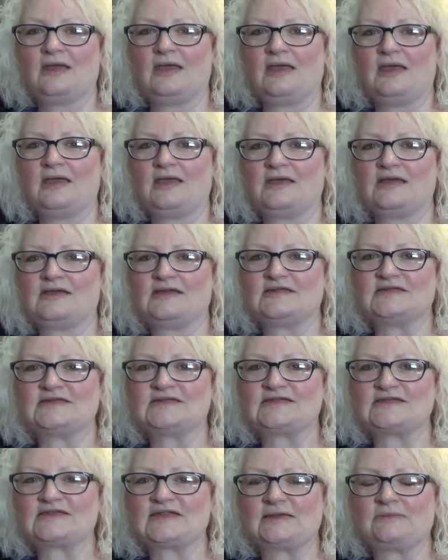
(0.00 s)
and
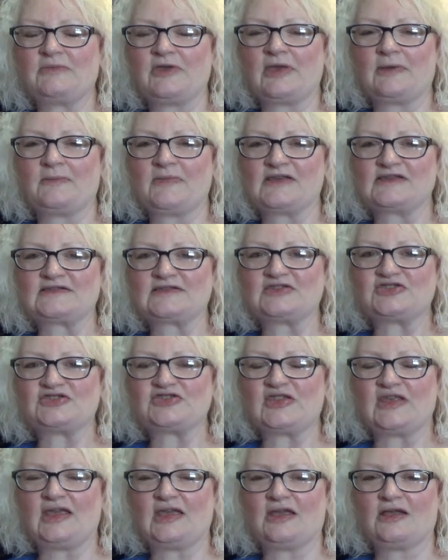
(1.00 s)
send me a message
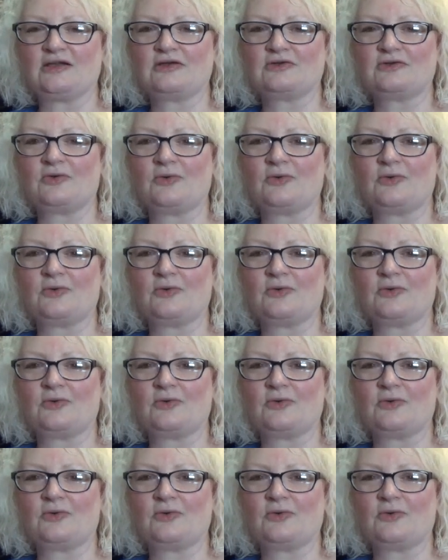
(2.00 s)
there